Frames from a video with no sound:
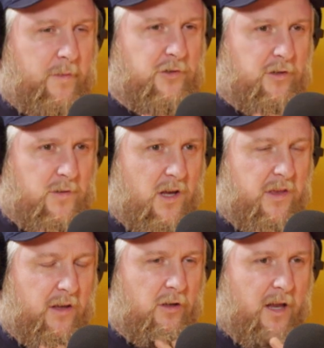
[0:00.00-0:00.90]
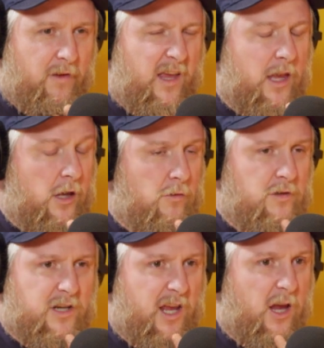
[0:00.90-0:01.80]
mushrooms, I think, could have a
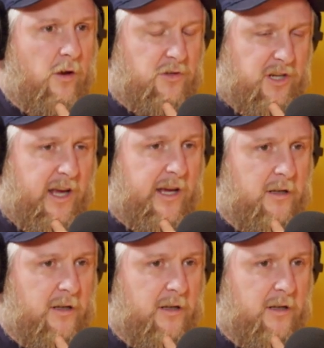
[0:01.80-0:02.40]
huge, huge year.